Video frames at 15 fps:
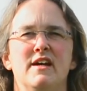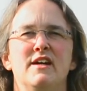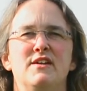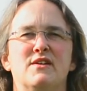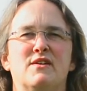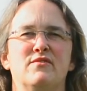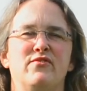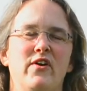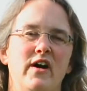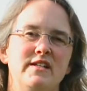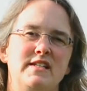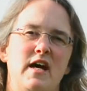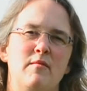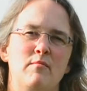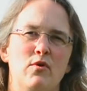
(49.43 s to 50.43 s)
You can
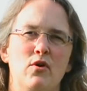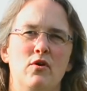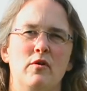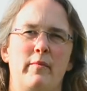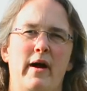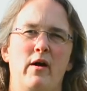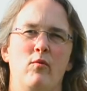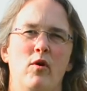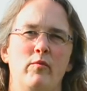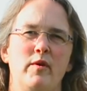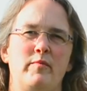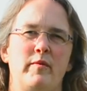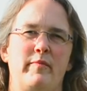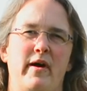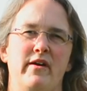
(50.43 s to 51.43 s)
find out more about what we're
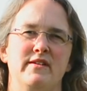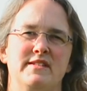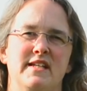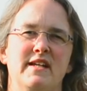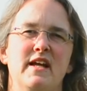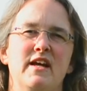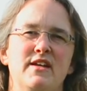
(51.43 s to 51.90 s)
proposing